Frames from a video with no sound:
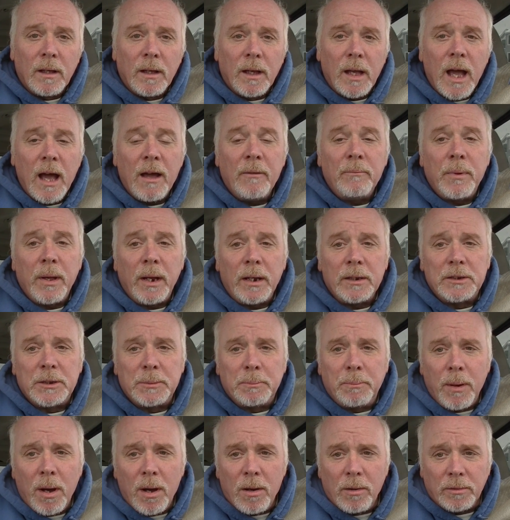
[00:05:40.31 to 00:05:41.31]
have been
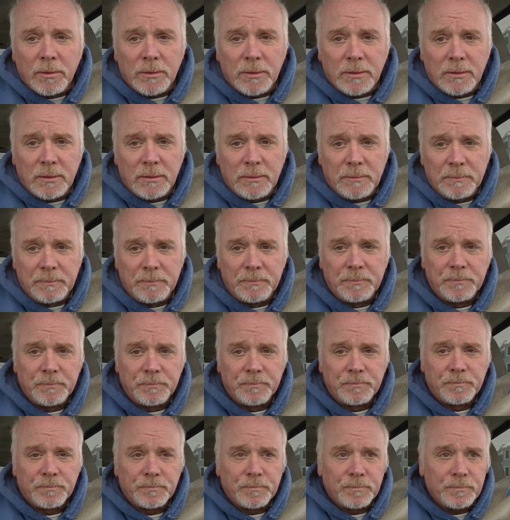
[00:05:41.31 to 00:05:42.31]
exposed.
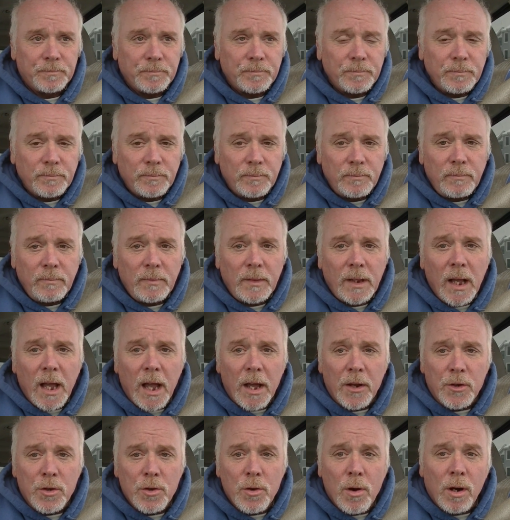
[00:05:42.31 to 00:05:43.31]

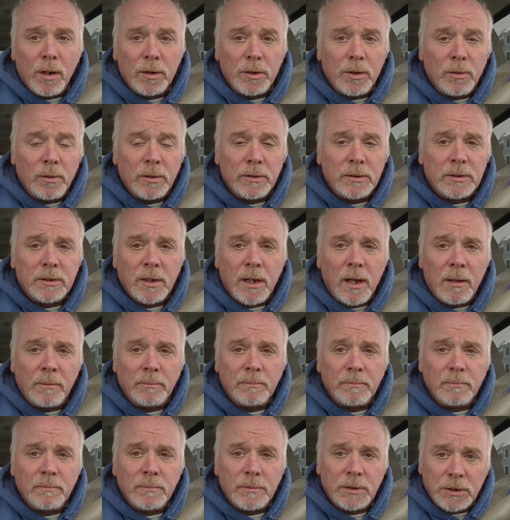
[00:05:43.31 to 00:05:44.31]
And you are doing
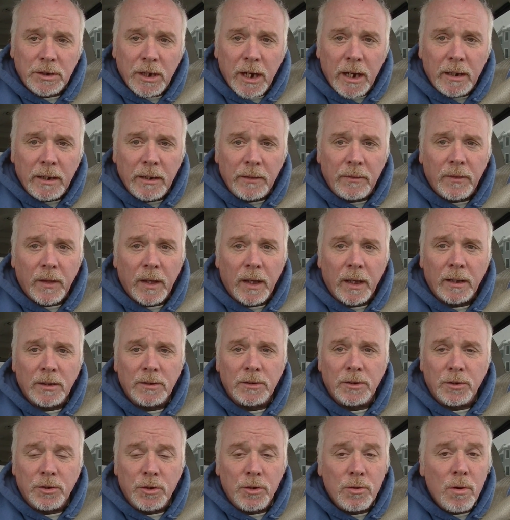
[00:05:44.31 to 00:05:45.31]
some shady
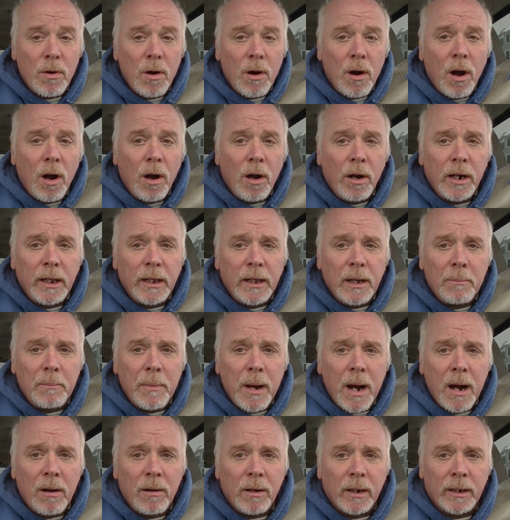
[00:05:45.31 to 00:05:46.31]
things, and you are hurting
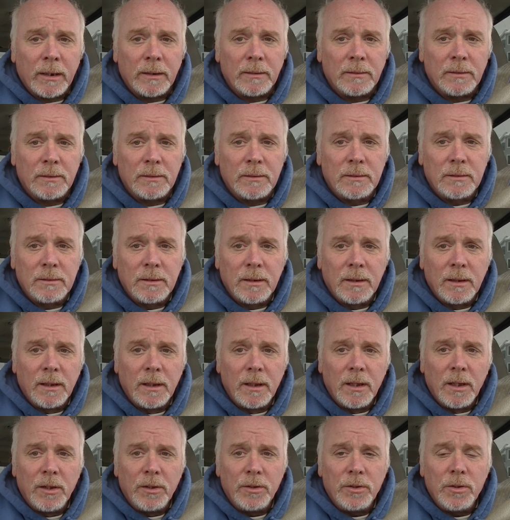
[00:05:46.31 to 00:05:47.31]
Americans.
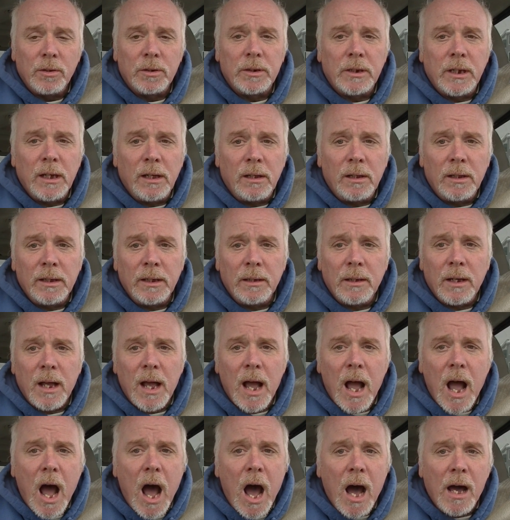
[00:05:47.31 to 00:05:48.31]
You're killing
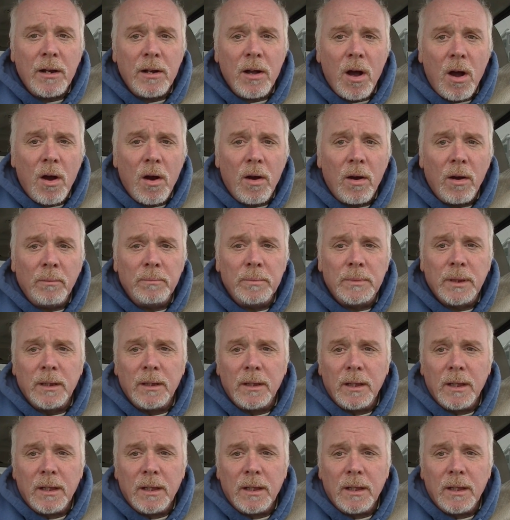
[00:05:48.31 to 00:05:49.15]
unarmed